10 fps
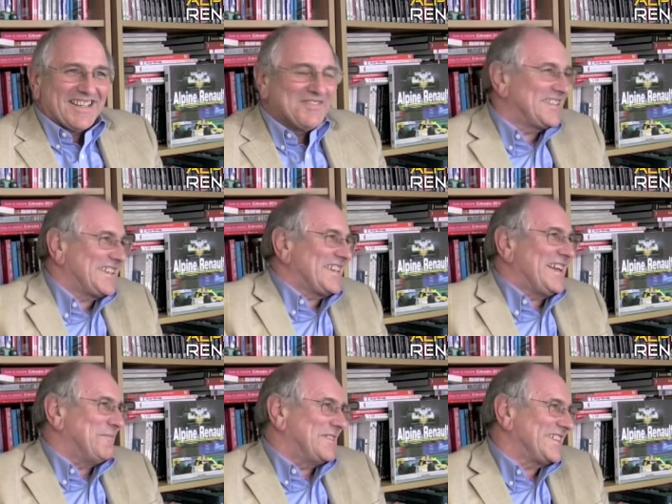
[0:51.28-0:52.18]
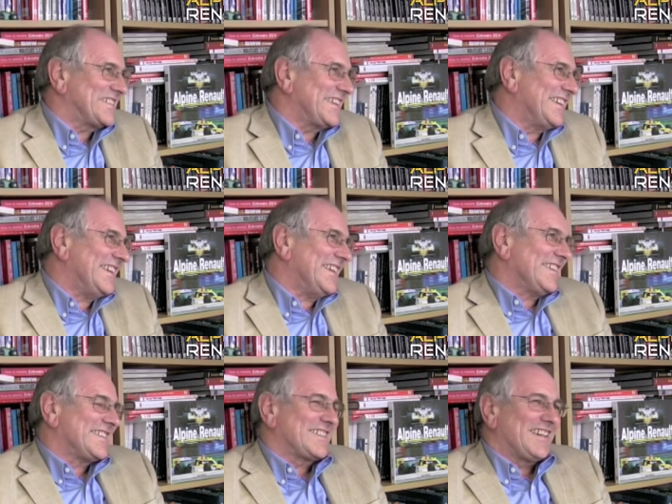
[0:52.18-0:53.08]
it never does happen, does it?
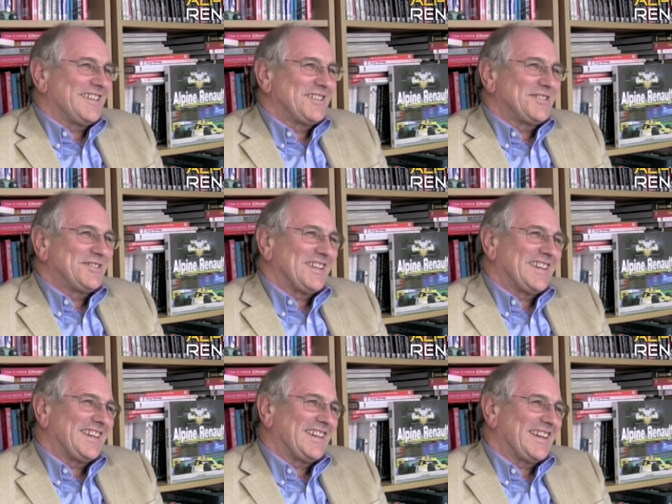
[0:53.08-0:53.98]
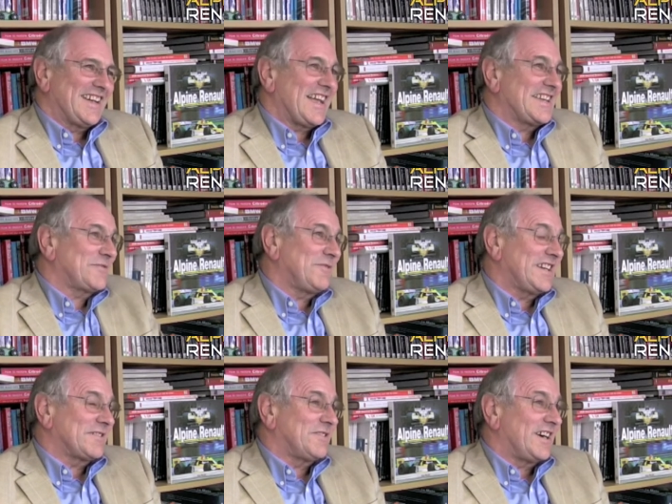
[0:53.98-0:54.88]
So uh, it had to
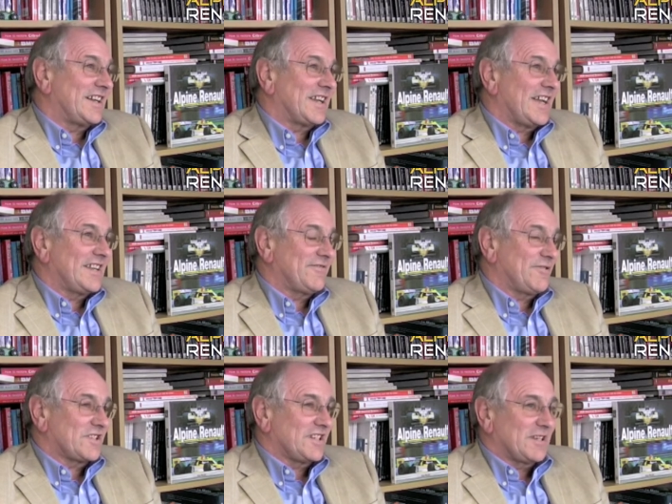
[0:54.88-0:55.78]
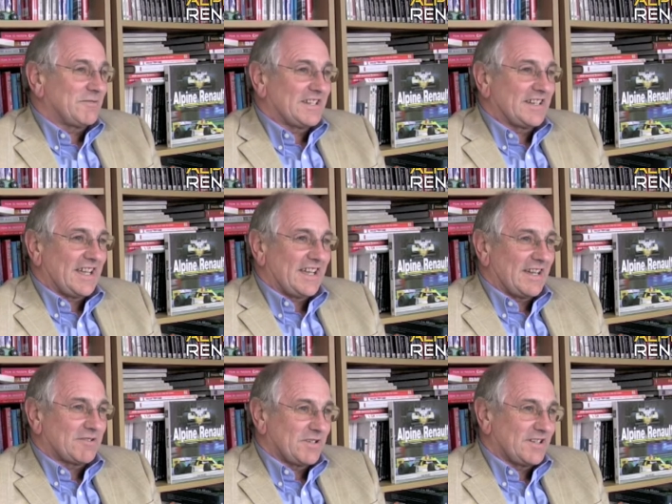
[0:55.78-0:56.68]
wait a while. And unfortunately, one day
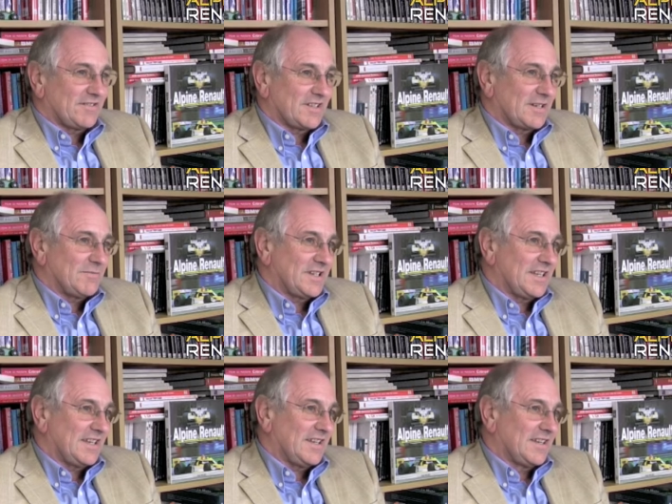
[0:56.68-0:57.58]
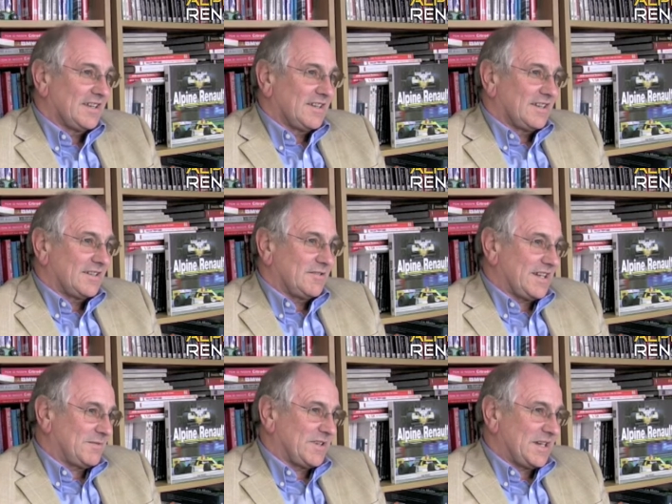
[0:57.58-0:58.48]
I was working for a company who
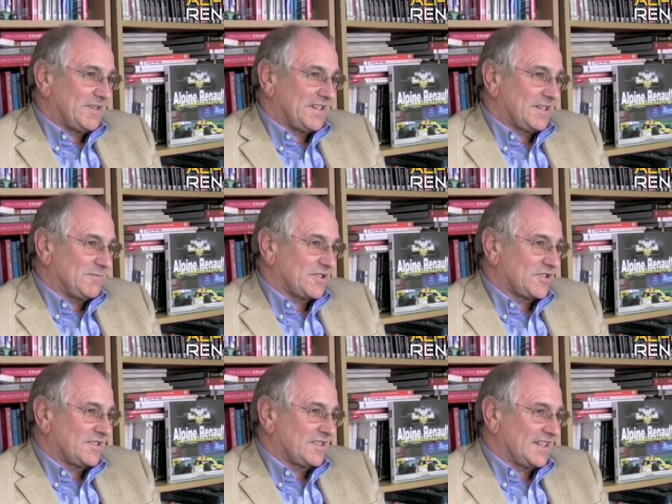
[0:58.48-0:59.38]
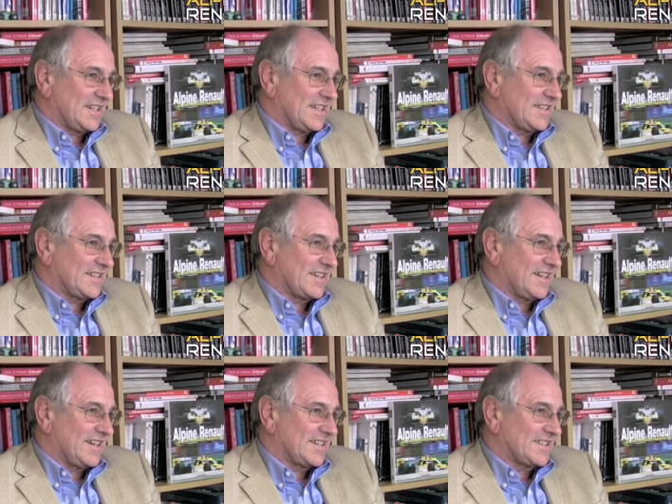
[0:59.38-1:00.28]
hadn't paid me any commission, and the
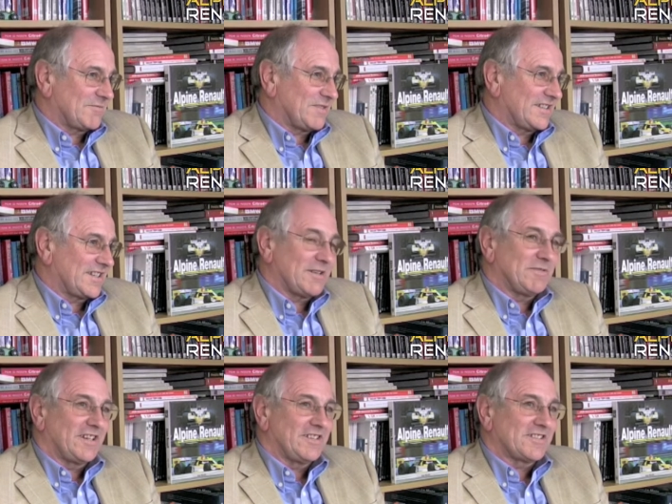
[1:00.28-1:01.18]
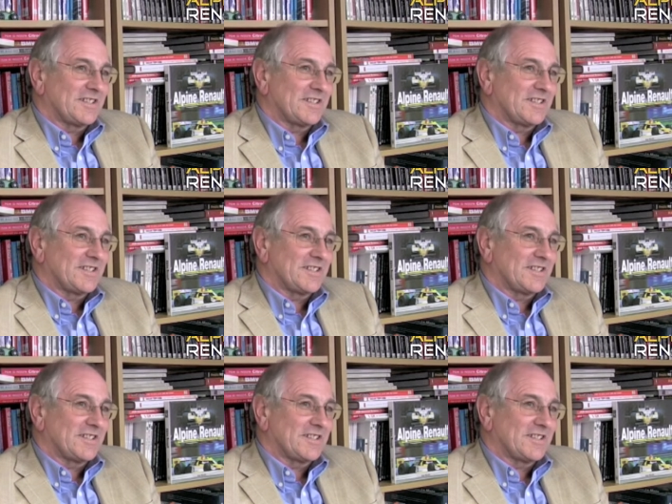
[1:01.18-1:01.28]
guy said, Well, okay, we owe you